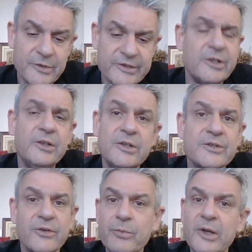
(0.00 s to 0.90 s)

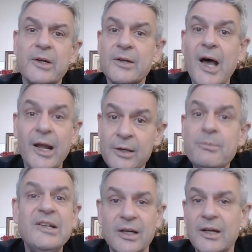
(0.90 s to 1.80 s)
cities have been an
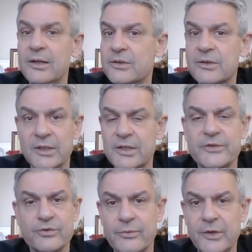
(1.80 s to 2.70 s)
unmitigated
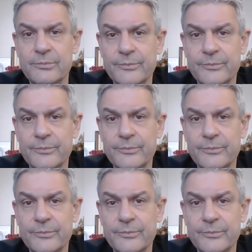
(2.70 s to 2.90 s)
catastrophe,